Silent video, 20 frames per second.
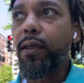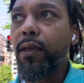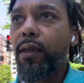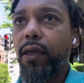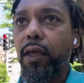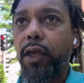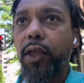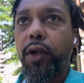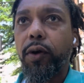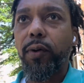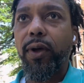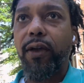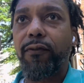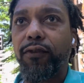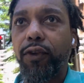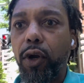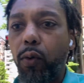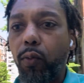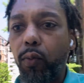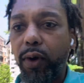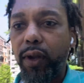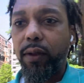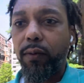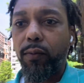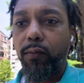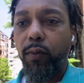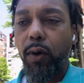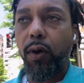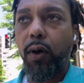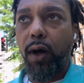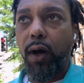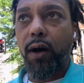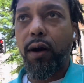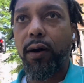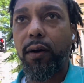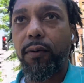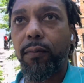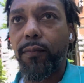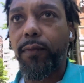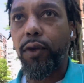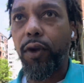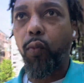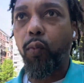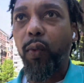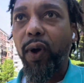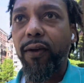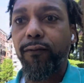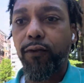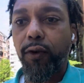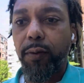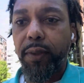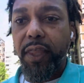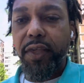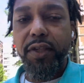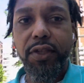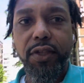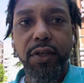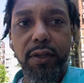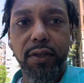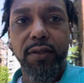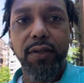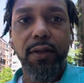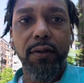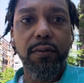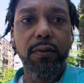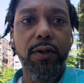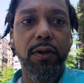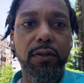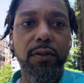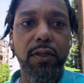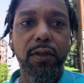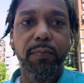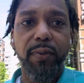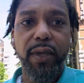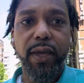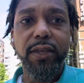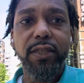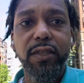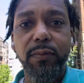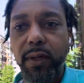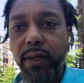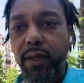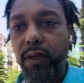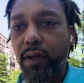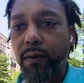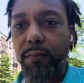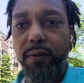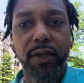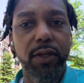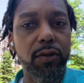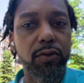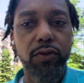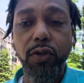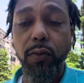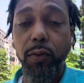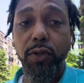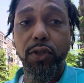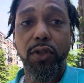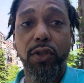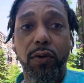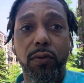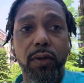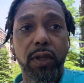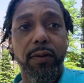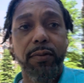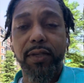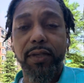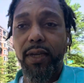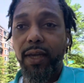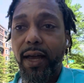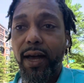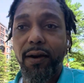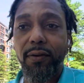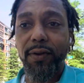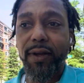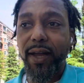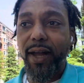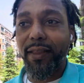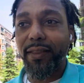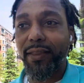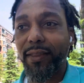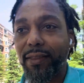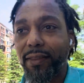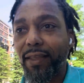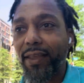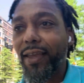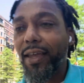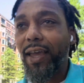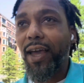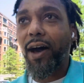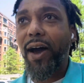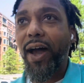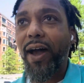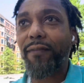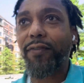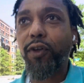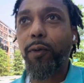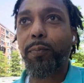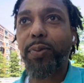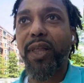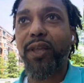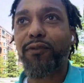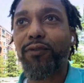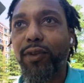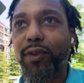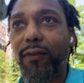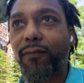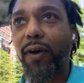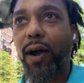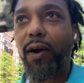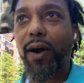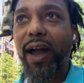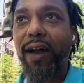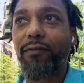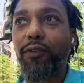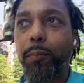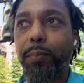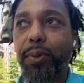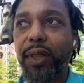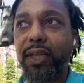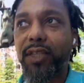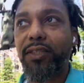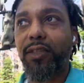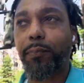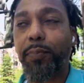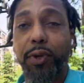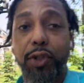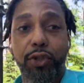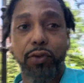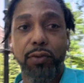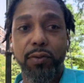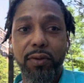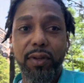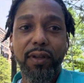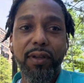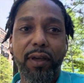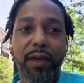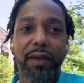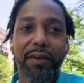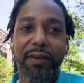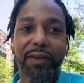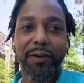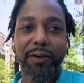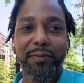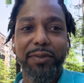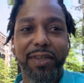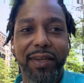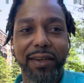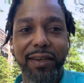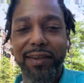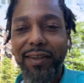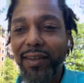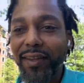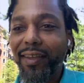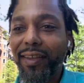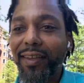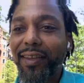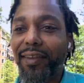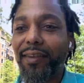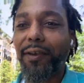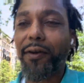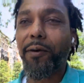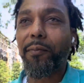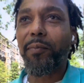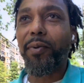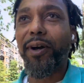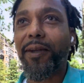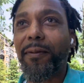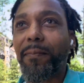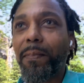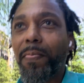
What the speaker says: if you don't want to, wait for a relationship to be intimate, you do what you do. You know what I'm saying? I have no place for you. I don't have no place to put you. You know what I'm saying? But